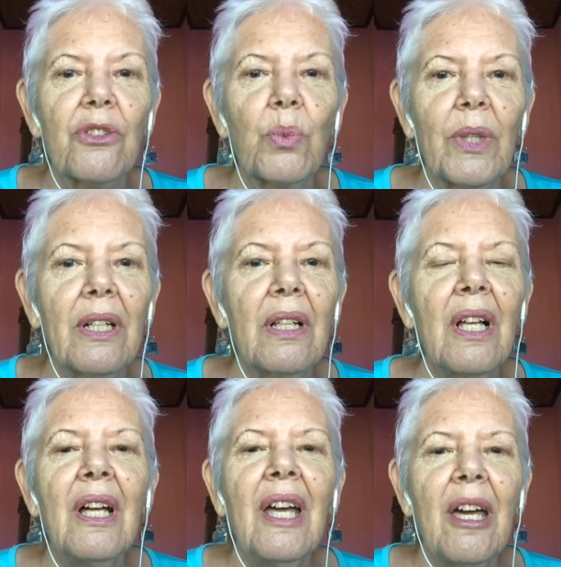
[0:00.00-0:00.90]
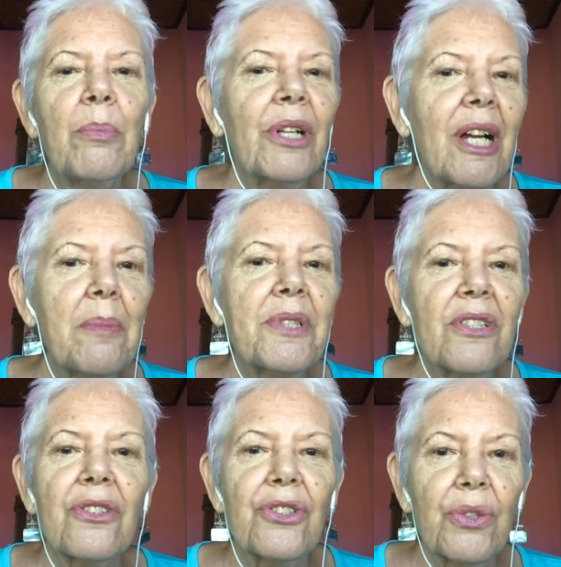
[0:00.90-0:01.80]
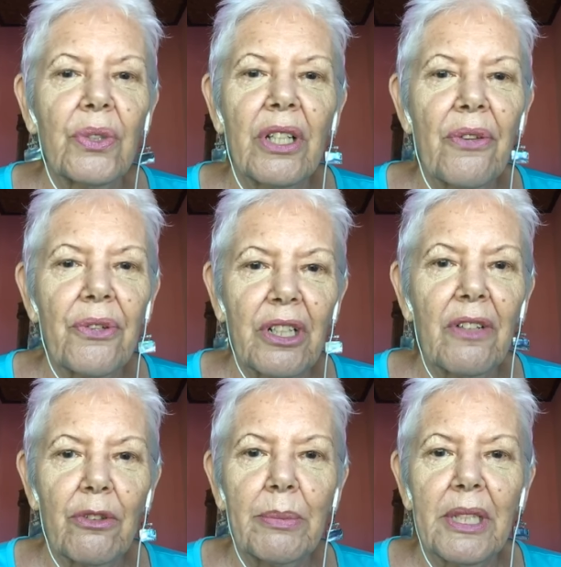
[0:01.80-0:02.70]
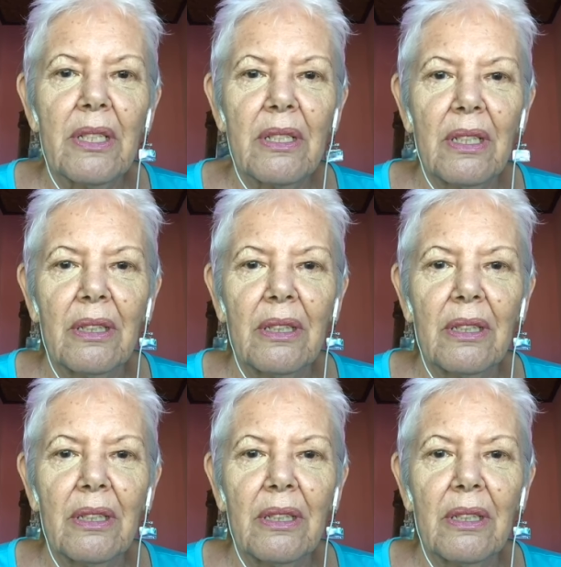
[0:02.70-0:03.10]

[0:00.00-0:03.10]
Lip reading: as well. And perhaps this is true in other government